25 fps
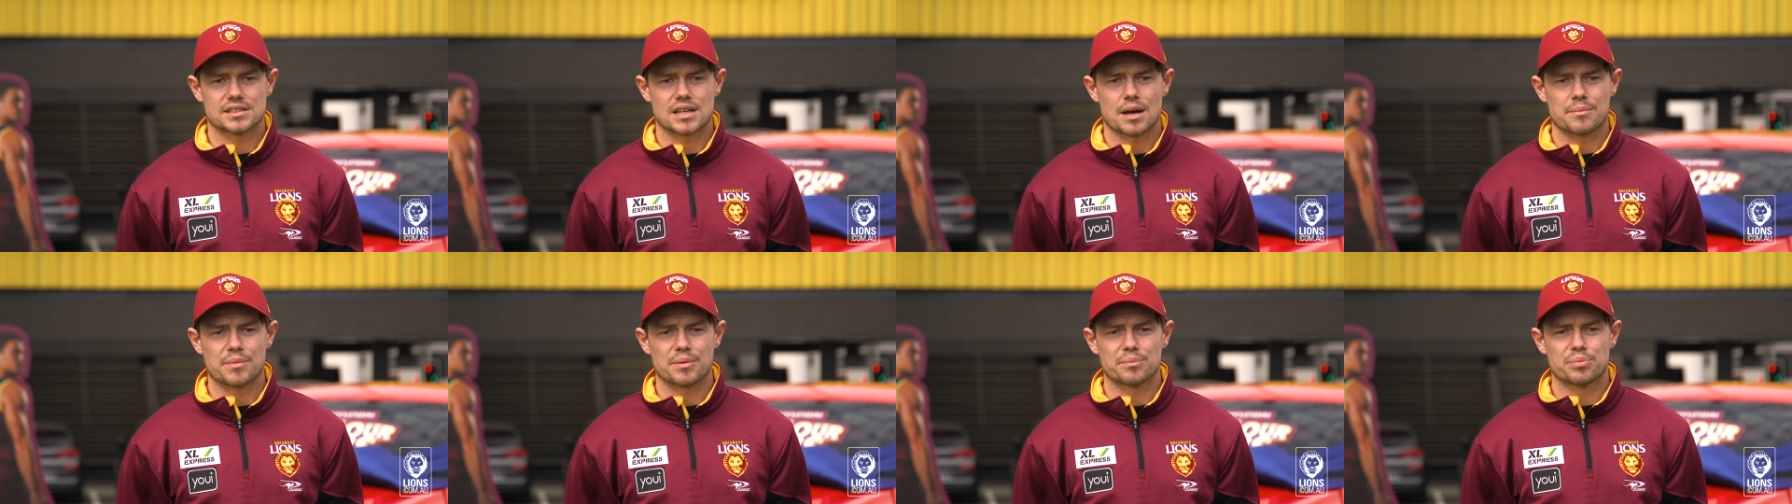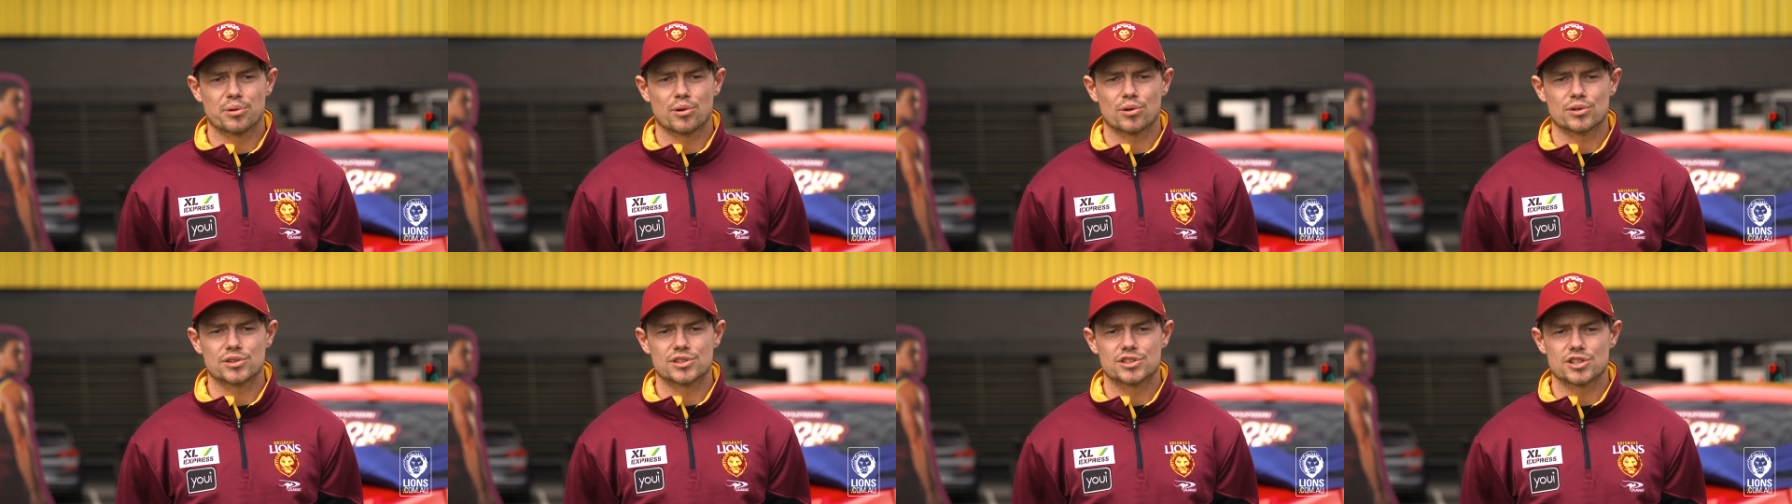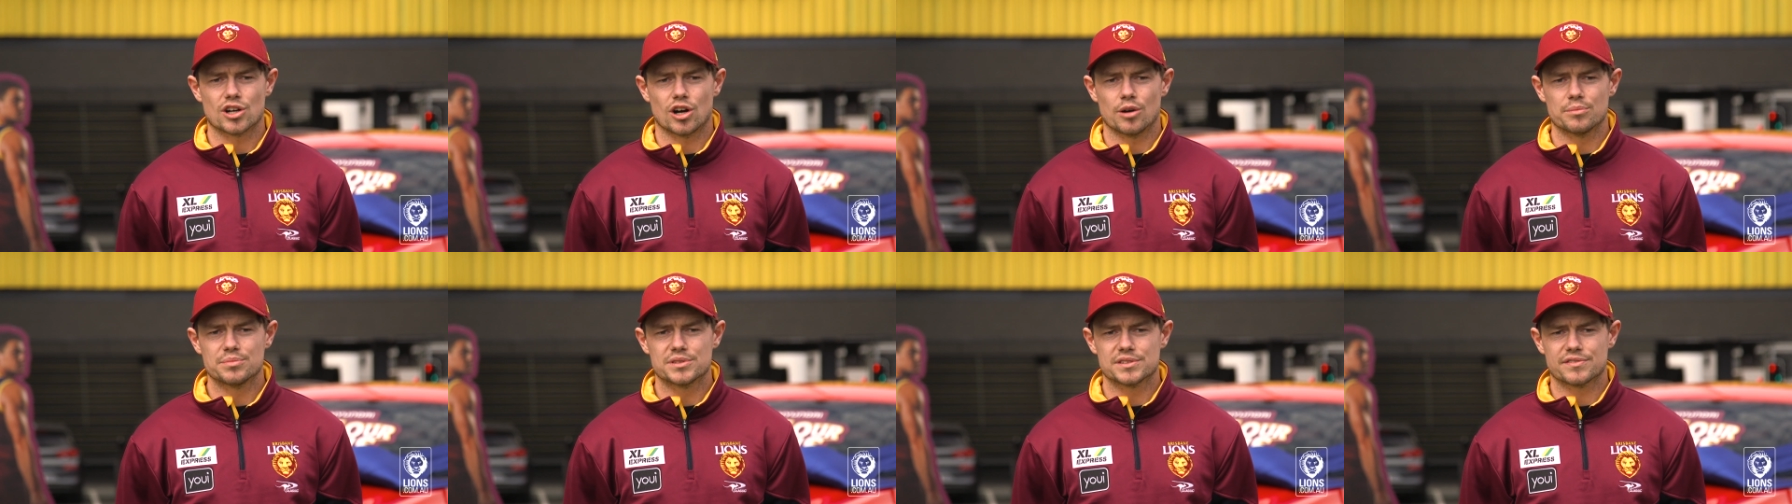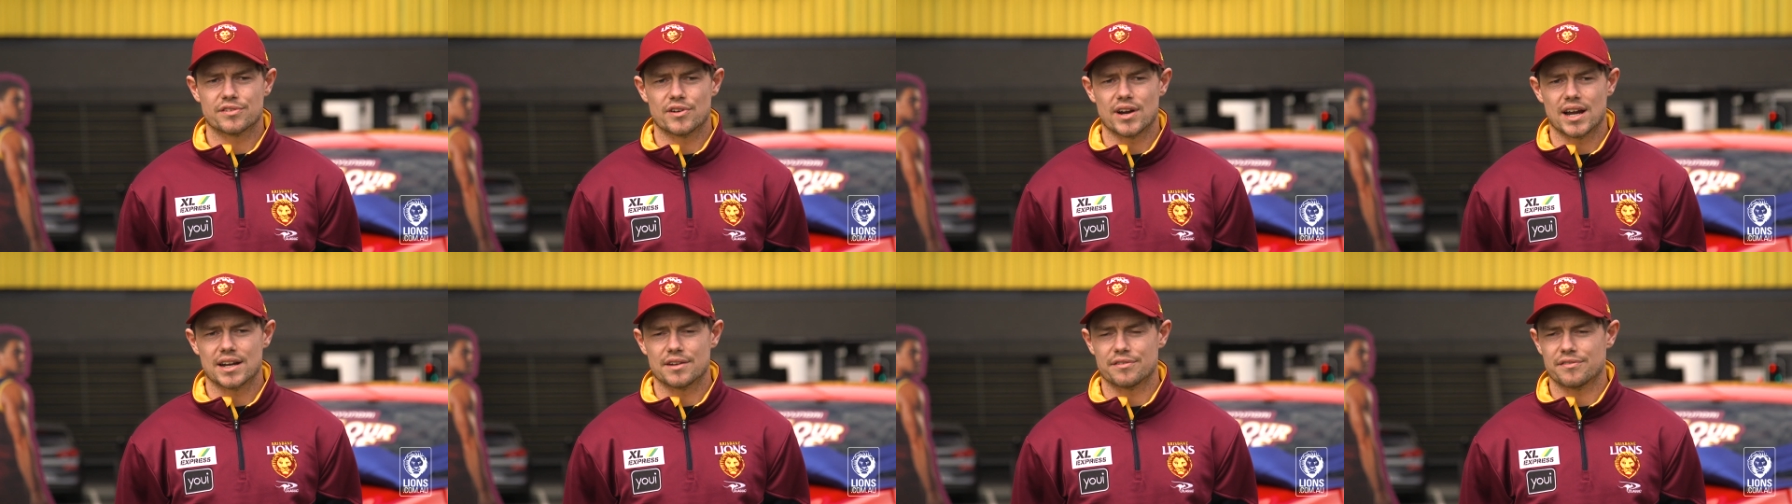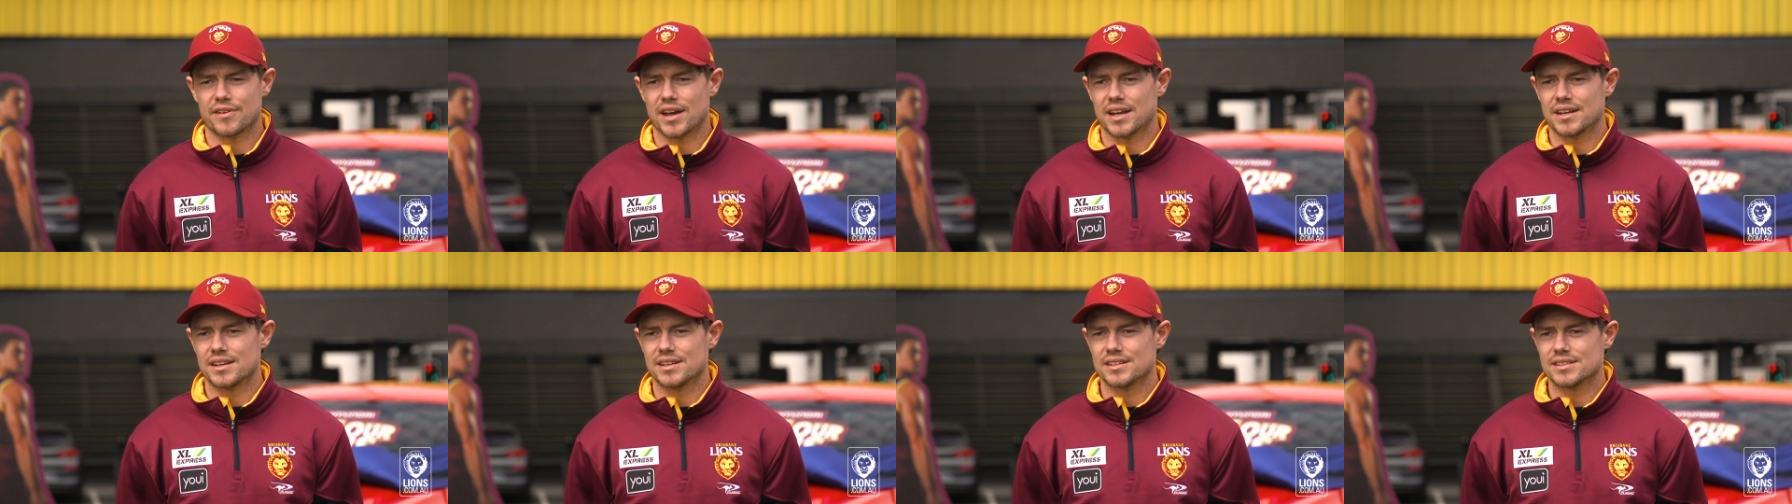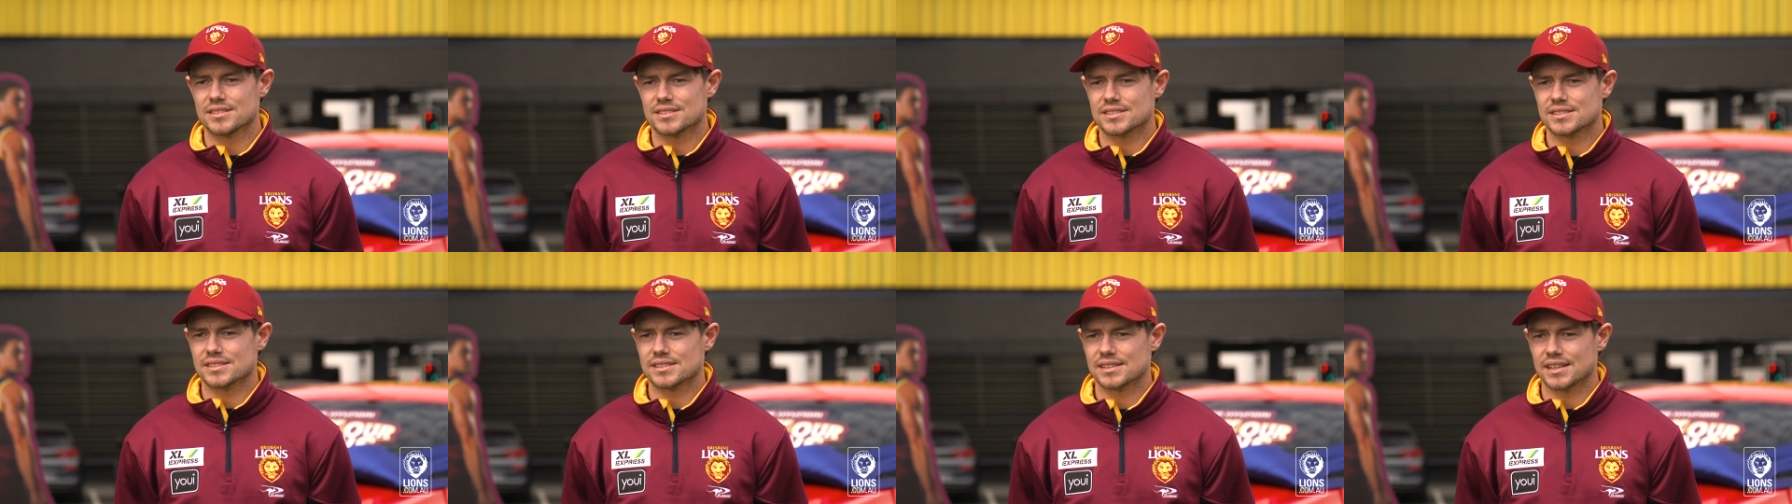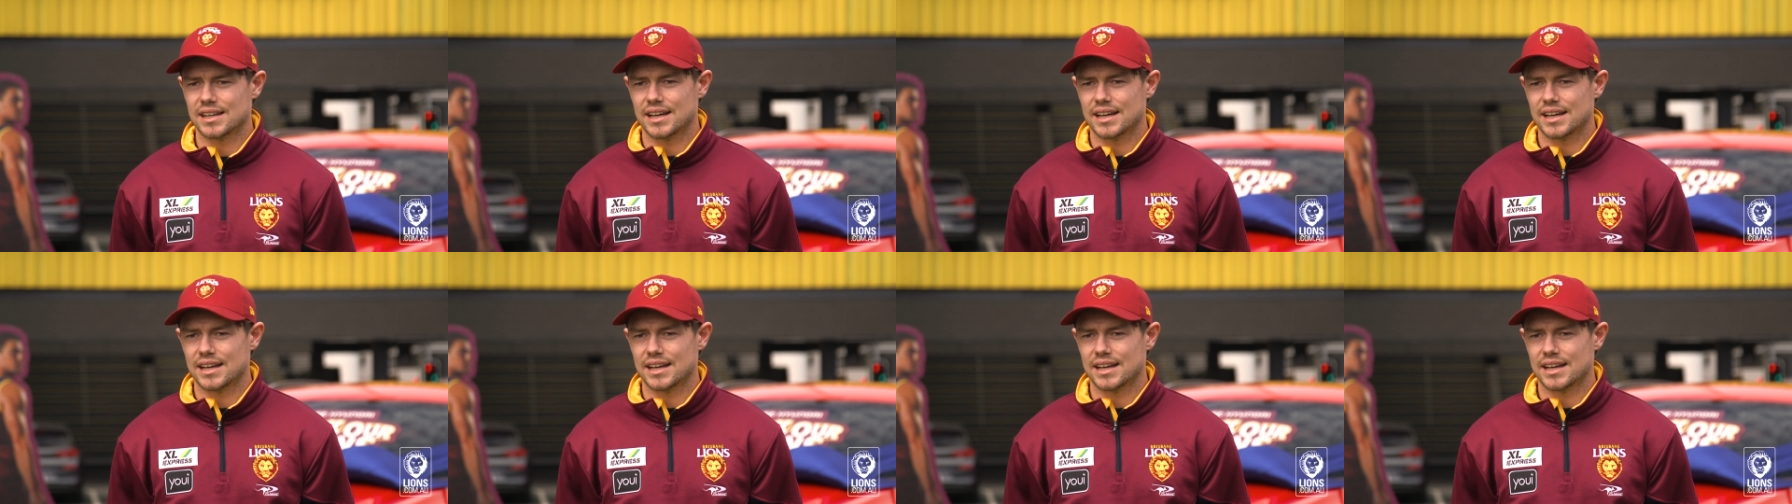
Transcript: some important jobs for our defenders.